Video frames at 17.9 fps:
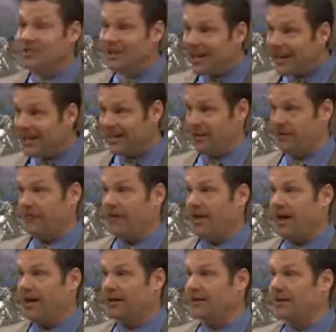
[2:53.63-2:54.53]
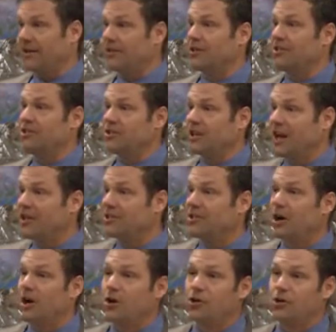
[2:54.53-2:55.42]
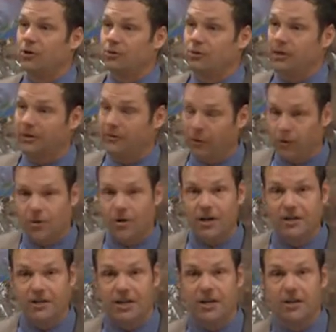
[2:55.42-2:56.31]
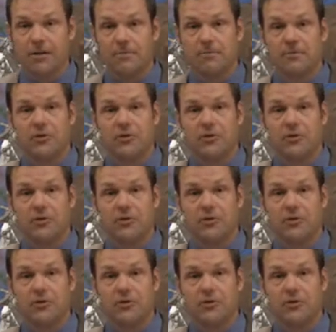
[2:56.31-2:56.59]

like the fact that states are doing photo ID,